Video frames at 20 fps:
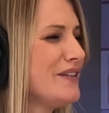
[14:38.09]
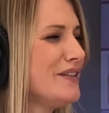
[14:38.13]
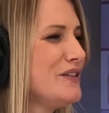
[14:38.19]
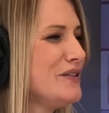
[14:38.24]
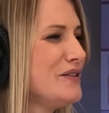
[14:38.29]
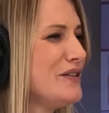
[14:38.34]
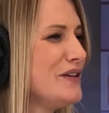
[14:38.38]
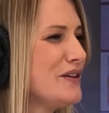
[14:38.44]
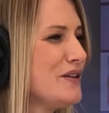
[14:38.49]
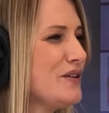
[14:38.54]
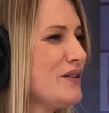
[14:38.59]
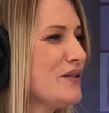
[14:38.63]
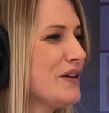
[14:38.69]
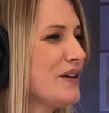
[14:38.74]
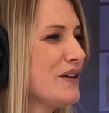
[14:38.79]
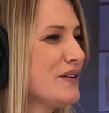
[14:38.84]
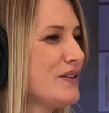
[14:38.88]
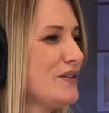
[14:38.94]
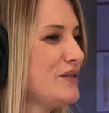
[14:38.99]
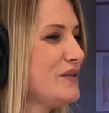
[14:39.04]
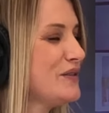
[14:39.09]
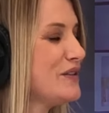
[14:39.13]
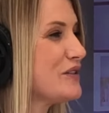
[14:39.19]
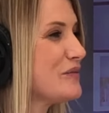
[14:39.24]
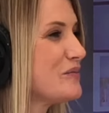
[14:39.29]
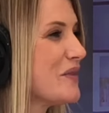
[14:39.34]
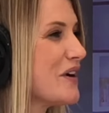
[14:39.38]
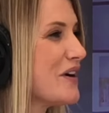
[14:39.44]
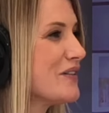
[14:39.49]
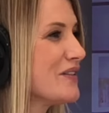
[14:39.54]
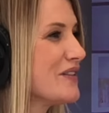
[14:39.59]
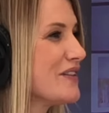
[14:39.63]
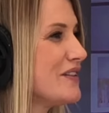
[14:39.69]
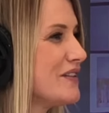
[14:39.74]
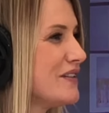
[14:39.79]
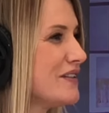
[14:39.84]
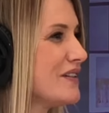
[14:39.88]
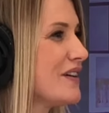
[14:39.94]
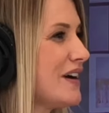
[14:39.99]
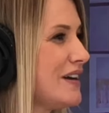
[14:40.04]
do you think you can do this
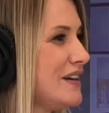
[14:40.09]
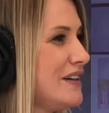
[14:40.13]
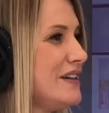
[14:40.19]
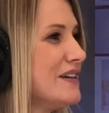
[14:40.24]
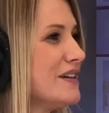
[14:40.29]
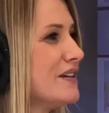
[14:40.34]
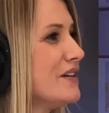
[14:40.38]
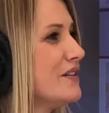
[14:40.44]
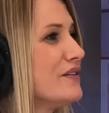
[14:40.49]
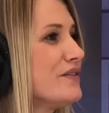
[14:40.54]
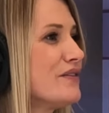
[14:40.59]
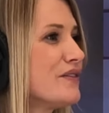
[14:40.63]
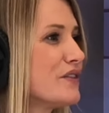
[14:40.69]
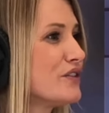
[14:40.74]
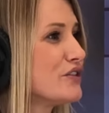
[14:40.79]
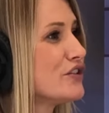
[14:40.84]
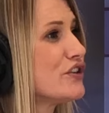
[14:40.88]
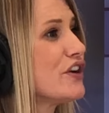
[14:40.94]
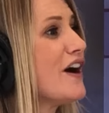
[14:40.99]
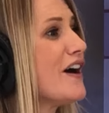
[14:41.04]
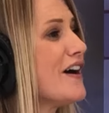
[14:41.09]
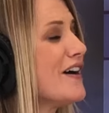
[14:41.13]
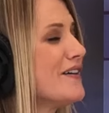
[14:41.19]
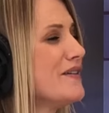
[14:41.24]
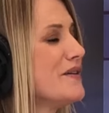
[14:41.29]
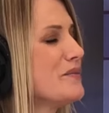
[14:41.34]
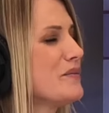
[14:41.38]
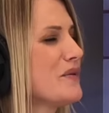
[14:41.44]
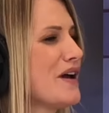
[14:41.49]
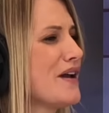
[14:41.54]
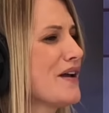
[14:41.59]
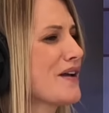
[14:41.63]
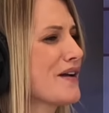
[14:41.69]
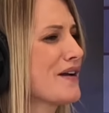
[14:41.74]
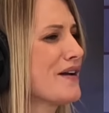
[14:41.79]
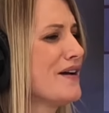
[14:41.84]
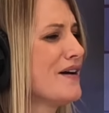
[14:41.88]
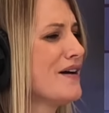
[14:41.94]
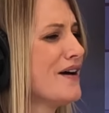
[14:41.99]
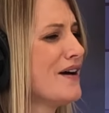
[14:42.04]
Marilyn idea for a shot? And I'm
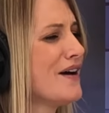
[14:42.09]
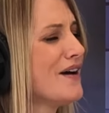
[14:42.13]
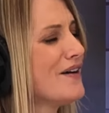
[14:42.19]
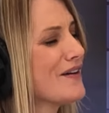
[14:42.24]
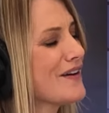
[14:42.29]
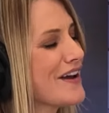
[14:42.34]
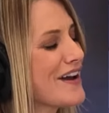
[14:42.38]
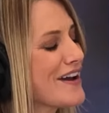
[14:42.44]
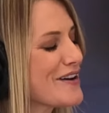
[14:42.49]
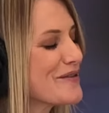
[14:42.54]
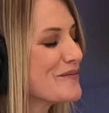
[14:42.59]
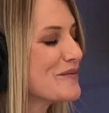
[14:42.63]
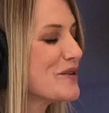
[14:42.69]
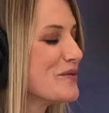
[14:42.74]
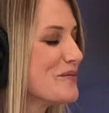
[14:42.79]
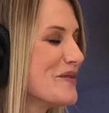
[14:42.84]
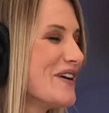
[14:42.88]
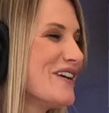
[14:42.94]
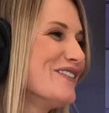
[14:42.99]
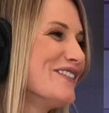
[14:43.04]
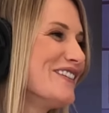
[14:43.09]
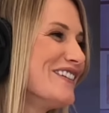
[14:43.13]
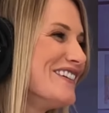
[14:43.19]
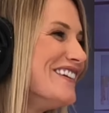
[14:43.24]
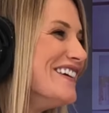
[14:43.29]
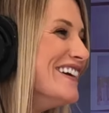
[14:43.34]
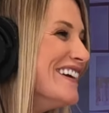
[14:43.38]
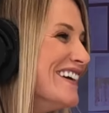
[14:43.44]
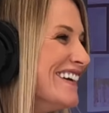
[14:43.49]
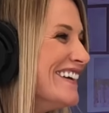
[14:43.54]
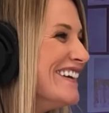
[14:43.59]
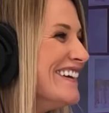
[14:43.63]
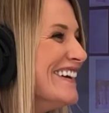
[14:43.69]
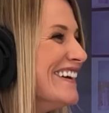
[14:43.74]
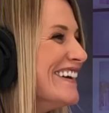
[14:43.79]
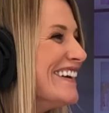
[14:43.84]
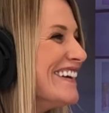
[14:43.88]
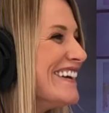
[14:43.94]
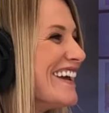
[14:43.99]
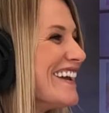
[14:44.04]
like, okay, I'm no Marilyn.
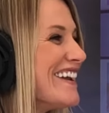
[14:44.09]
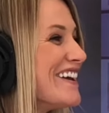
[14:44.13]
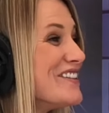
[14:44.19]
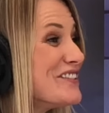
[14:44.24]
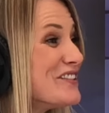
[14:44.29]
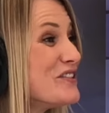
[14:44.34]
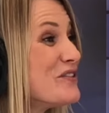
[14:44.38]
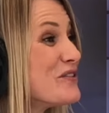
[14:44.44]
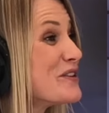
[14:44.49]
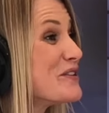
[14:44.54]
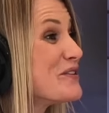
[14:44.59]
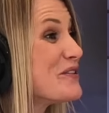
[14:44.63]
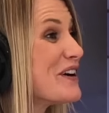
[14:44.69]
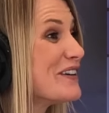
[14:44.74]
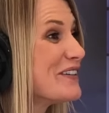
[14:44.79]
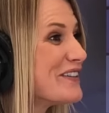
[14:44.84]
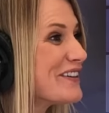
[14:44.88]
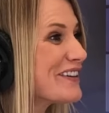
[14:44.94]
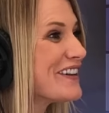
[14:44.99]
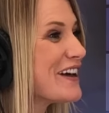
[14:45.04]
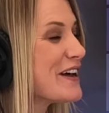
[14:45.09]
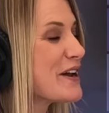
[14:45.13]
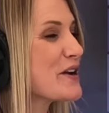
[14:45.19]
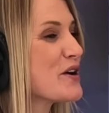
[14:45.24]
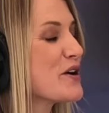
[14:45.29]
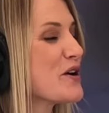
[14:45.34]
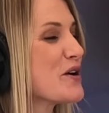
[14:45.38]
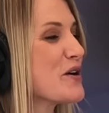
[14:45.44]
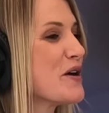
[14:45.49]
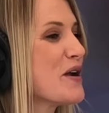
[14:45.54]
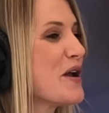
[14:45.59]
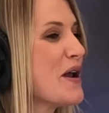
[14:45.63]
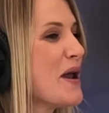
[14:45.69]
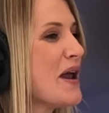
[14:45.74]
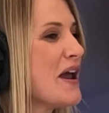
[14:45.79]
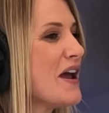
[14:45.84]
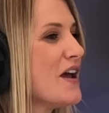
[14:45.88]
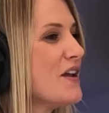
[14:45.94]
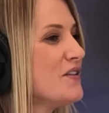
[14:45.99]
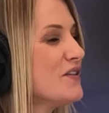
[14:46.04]
And nor do I look like her.
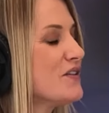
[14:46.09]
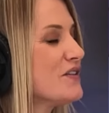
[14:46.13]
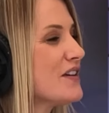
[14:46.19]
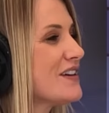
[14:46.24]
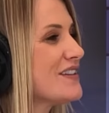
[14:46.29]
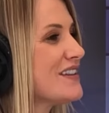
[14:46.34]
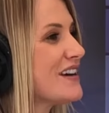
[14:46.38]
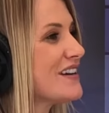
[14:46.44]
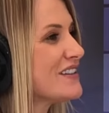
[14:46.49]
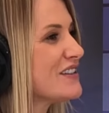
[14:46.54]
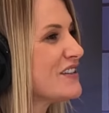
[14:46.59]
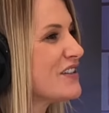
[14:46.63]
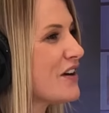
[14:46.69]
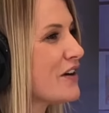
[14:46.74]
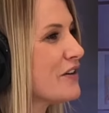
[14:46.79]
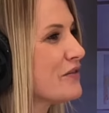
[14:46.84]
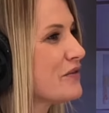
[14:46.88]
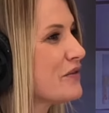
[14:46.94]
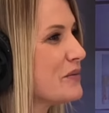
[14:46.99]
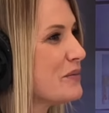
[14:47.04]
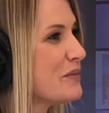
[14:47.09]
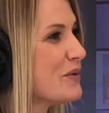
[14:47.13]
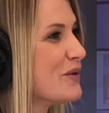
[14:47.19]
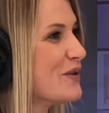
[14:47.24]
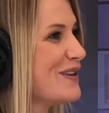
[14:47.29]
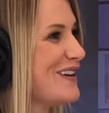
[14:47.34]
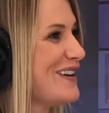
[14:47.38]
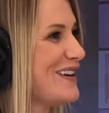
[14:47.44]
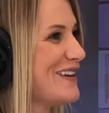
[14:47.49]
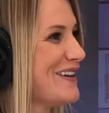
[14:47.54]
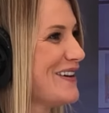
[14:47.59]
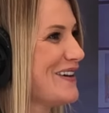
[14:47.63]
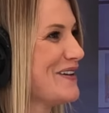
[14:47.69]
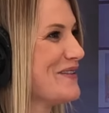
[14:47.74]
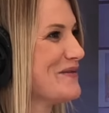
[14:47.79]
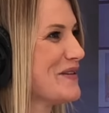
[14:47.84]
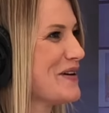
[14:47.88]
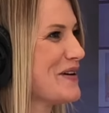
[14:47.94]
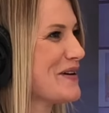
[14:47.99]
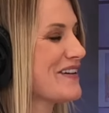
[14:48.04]
And you're like, that's not the point. And
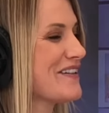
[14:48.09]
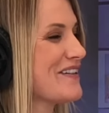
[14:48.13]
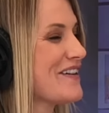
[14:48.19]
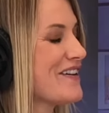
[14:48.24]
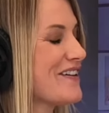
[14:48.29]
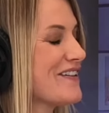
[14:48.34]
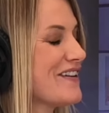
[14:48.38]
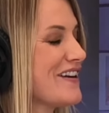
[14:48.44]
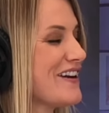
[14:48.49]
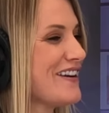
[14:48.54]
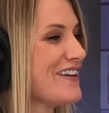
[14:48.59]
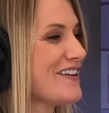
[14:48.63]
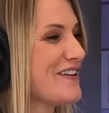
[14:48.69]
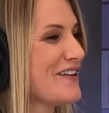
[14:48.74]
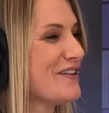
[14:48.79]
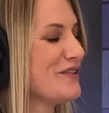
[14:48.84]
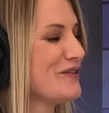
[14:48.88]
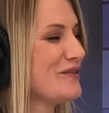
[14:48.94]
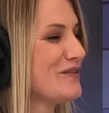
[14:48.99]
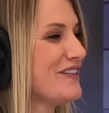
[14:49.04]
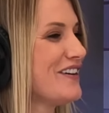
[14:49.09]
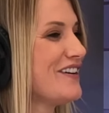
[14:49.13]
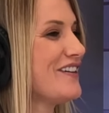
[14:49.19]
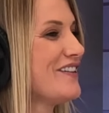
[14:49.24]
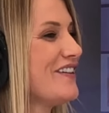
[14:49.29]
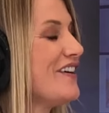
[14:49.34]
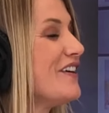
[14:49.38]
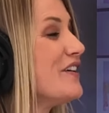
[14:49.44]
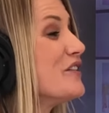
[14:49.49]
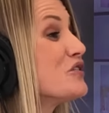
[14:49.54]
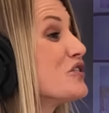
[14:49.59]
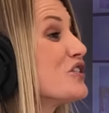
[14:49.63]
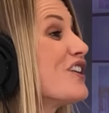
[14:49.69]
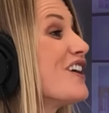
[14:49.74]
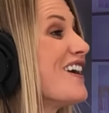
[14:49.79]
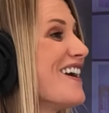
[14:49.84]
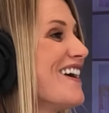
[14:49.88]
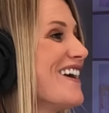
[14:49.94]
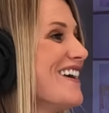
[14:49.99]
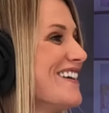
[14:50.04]
I'm like, all right, I'll
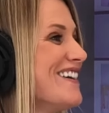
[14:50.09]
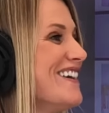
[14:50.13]
try.